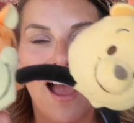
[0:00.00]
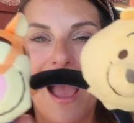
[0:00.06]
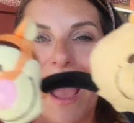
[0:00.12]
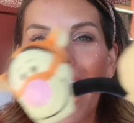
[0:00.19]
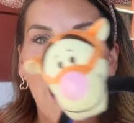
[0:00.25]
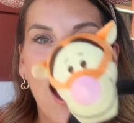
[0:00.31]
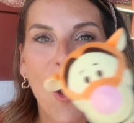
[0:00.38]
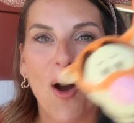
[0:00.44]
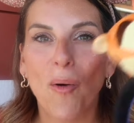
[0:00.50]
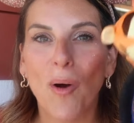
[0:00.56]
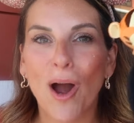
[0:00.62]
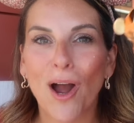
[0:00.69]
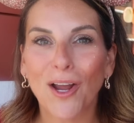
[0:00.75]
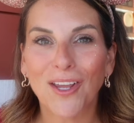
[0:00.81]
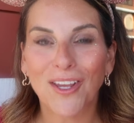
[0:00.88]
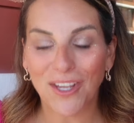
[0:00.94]

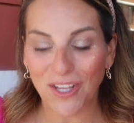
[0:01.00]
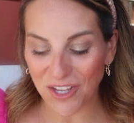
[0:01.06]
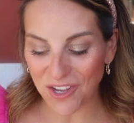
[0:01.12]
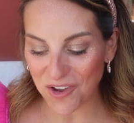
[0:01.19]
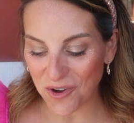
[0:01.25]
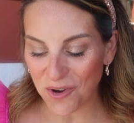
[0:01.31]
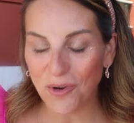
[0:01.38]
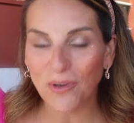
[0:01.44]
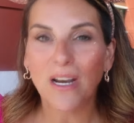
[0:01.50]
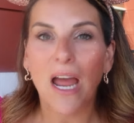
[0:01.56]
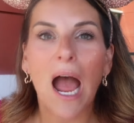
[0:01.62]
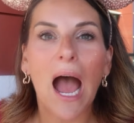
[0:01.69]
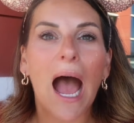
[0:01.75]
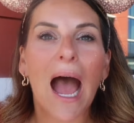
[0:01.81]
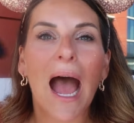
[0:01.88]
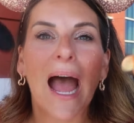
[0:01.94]
How cute.
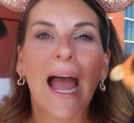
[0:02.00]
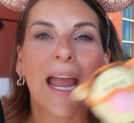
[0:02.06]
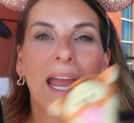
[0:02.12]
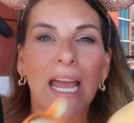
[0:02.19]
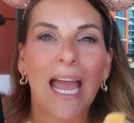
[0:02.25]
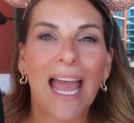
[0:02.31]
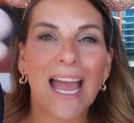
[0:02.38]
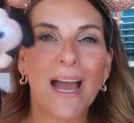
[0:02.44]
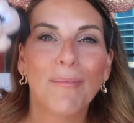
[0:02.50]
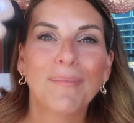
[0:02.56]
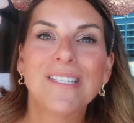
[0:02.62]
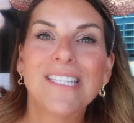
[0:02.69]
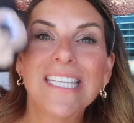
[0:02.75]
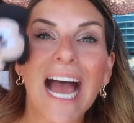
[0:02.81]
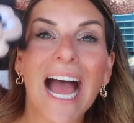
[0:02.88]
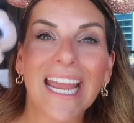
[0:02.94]
I am
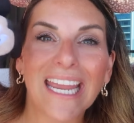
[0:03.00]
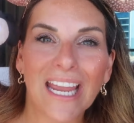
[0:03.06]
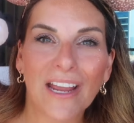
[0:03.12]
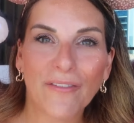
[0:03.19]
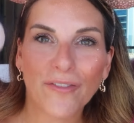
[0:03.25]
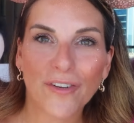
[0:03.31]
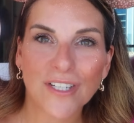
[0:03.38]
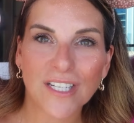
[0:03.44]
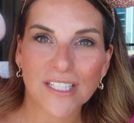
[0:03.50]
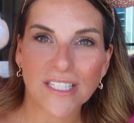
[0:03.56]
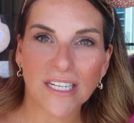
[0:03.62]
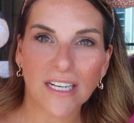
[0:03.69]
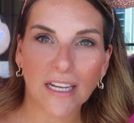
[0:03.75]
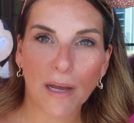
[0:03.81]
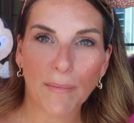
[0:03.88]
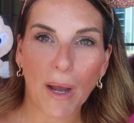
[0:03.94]
dying for
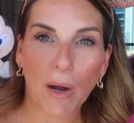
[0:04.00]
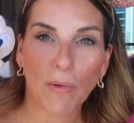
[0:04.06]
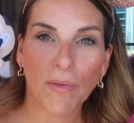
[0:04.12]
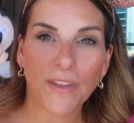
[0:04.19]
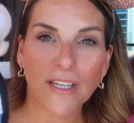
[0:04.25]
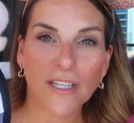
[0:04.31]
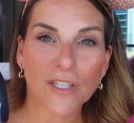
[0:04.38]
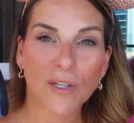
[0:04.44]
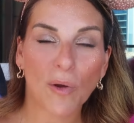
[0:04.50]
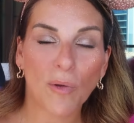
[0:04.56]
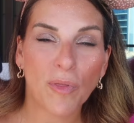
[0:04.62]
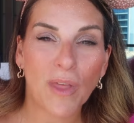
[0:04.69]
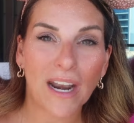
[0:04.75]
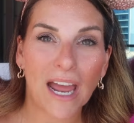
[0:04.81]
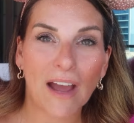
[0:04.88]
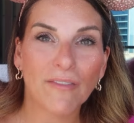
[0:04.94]
Disney to come out with these
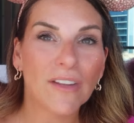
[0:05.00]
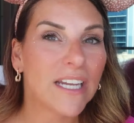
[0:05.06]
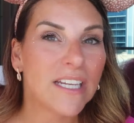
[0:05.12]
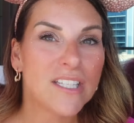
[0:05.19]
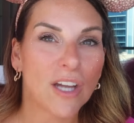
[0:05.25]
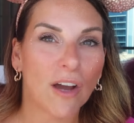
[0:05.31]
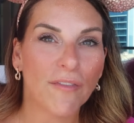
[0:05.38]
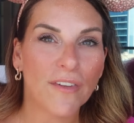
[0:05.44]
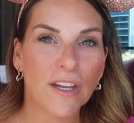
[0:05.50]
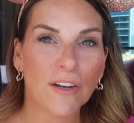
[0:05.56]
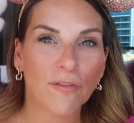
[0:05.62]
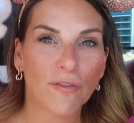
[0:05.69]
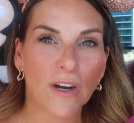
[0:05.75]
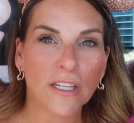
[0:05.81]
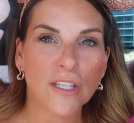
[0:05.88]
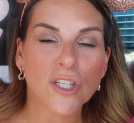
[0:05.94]
that have like Duffy
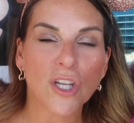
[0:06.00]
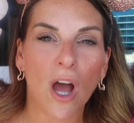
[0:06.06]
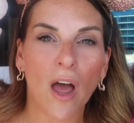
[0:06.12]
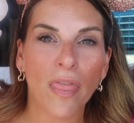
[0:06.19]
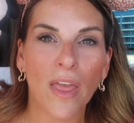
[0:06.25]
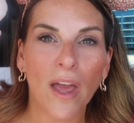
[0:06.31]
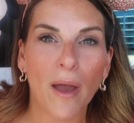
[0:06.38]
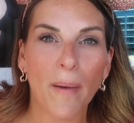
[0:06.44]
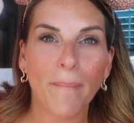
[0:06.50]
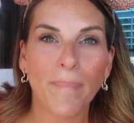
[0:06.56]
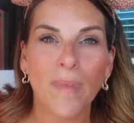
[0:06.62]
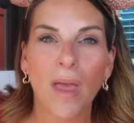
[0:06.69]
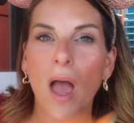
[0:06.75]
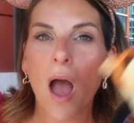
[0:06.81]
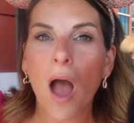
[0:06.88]
and Friends on them.